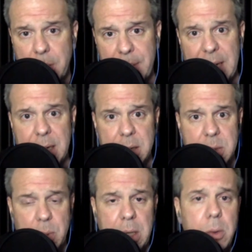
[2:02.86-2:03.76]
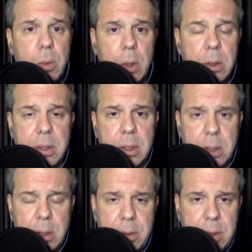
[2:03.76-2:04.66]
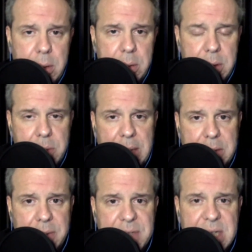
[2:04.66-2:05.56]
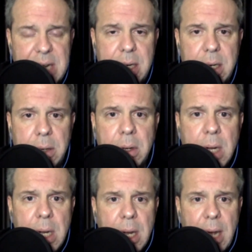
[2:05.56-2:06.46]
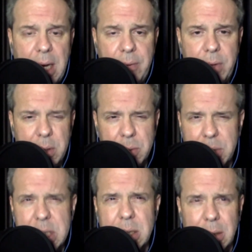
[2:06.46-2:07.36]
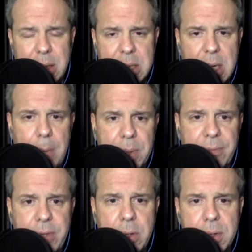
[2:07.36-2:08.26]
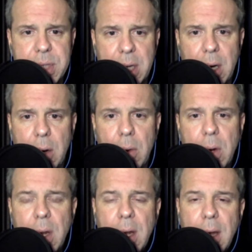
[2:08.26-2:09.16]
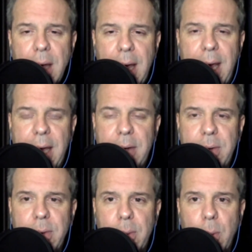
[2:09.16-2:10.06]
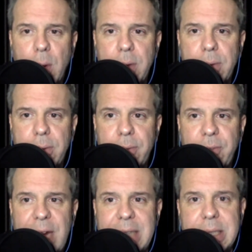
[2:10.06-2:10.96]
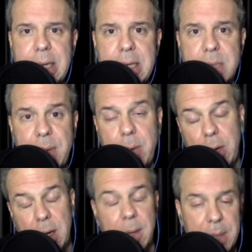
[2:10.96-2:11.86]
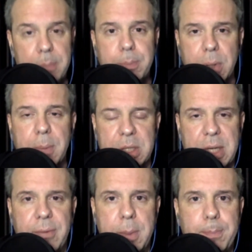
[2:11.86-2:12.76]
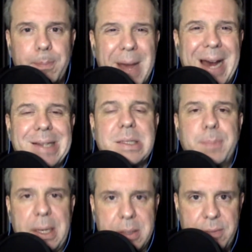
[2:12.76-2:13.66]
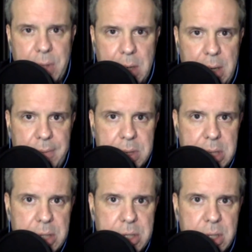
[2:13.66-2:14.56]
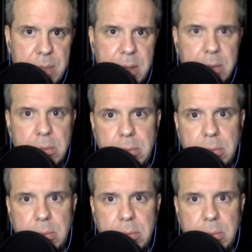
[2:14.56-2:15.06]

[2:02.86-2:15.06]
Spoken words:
back as when you were the director of SETI and even as recently as a couple of years ago. And what fascinates me, well, I mean, pretty much every aspect of the conversation about